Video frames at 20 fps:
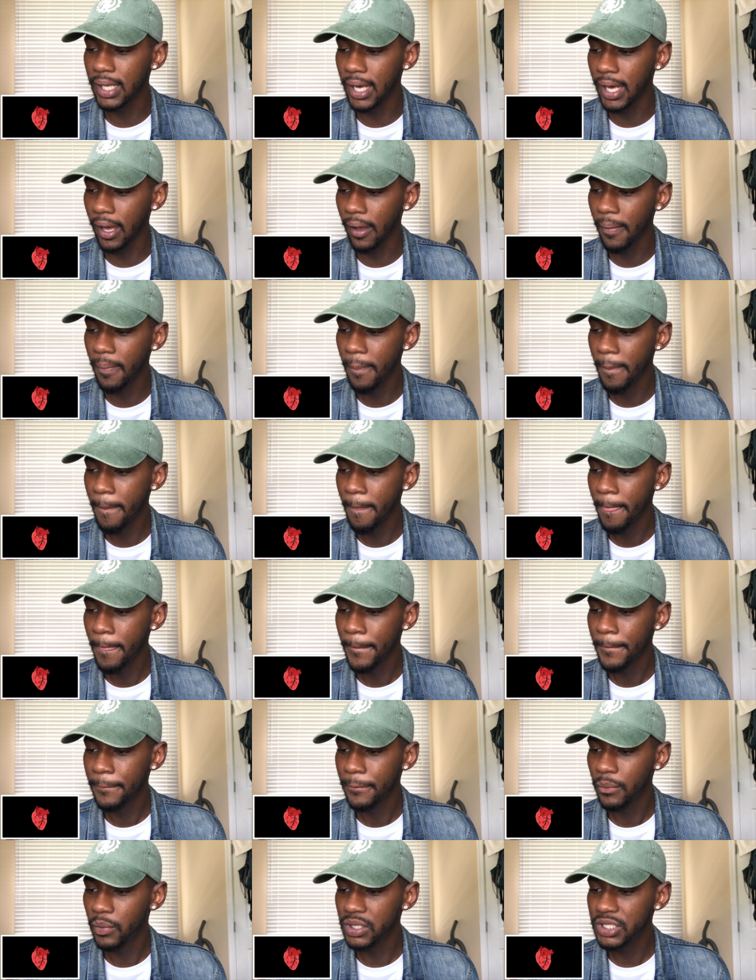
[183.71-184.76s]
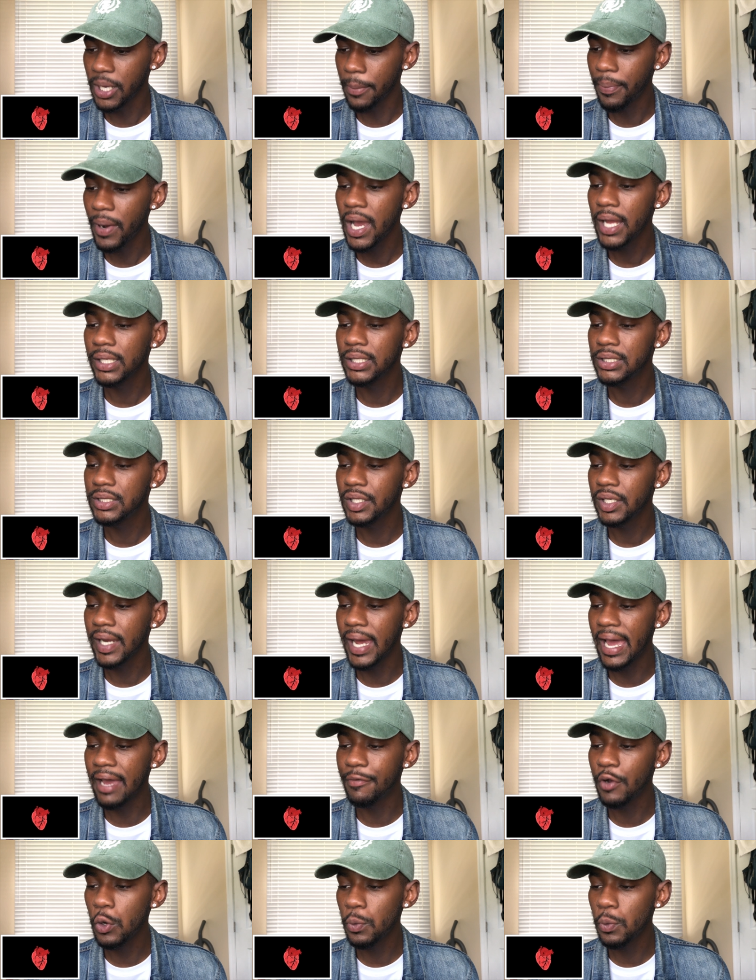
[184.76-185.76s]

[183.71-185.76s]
that, which I probably should have.